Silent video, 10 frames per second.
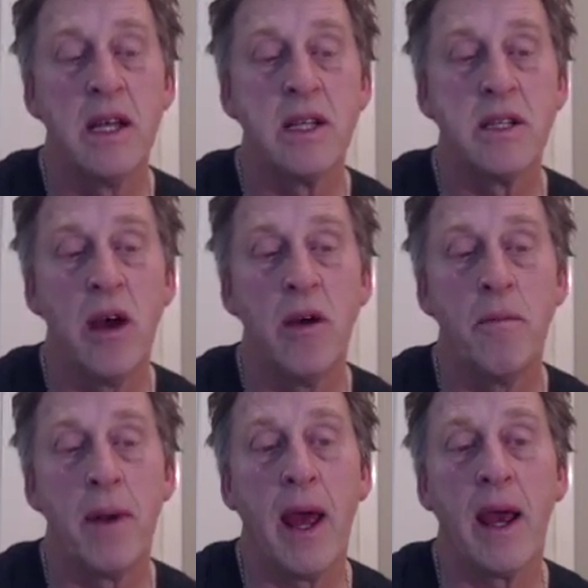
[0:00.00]
So
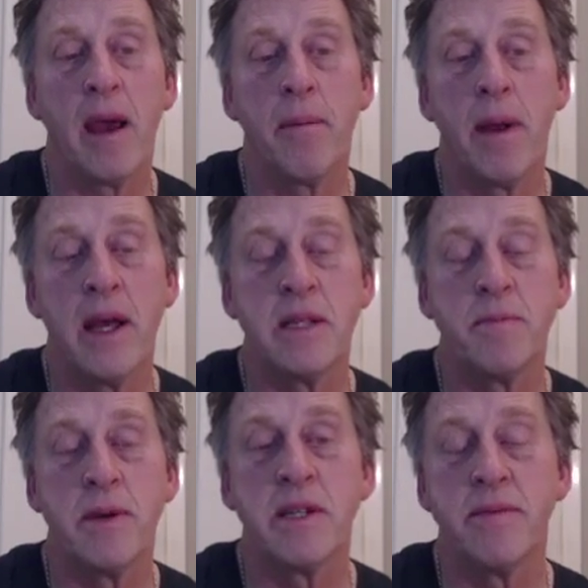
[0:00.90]
black plays
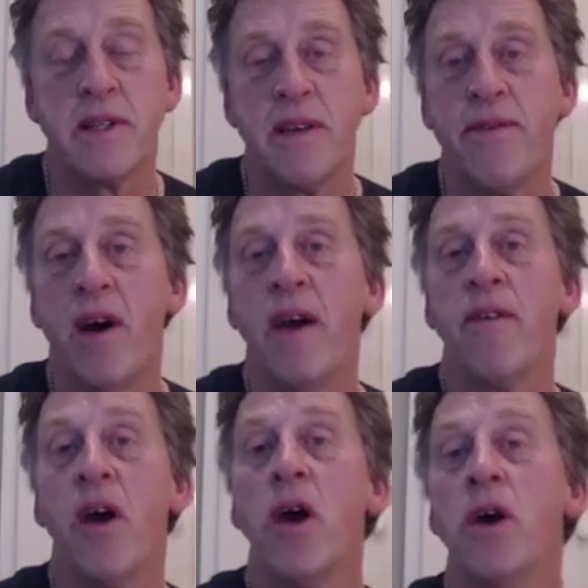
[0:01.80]
bishop
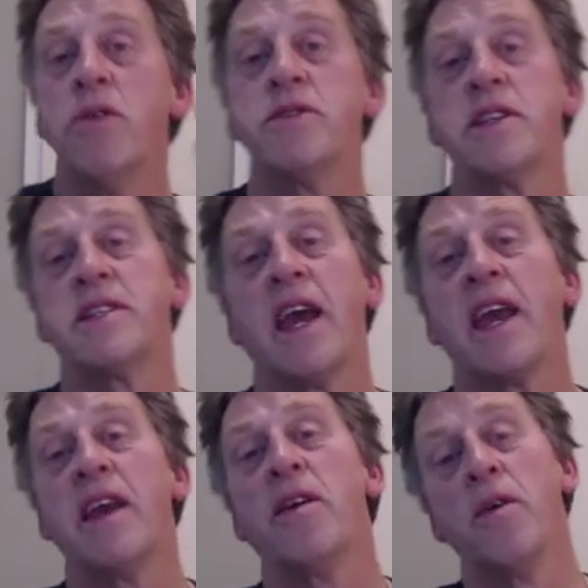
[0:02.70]
c5. Who's
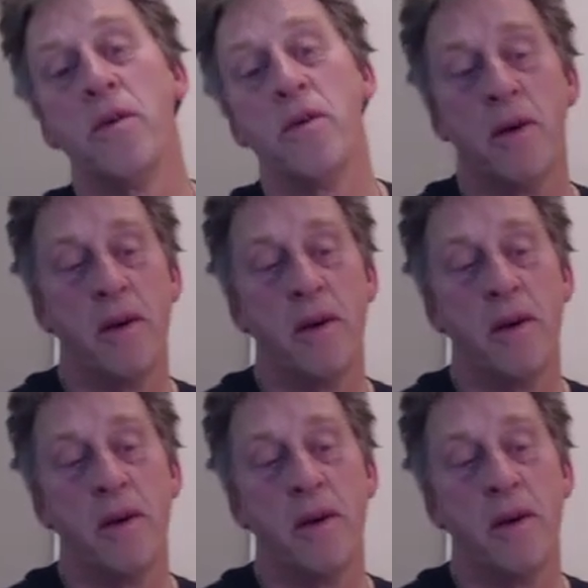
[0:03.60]
attacking who?